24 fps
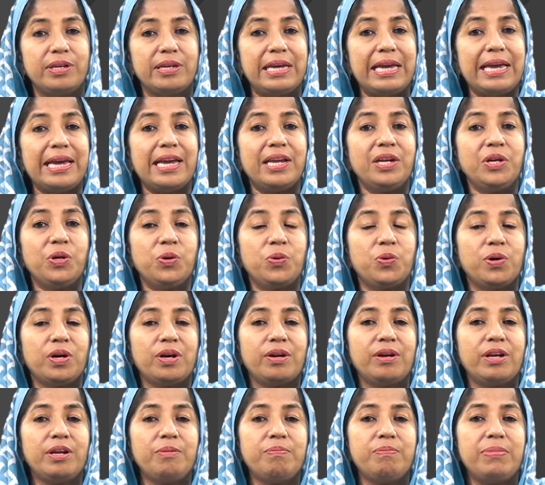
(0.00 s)

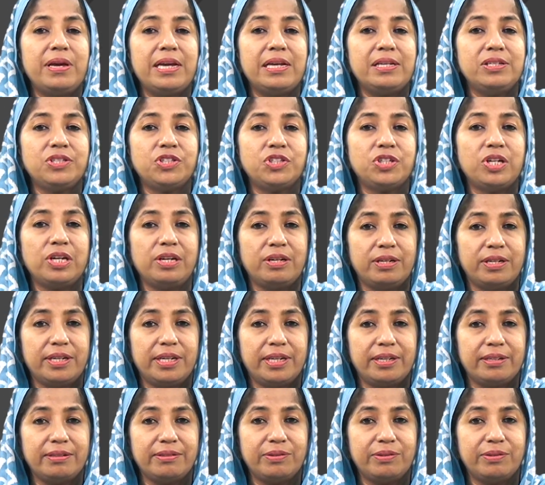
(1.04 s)
inquiry based learning,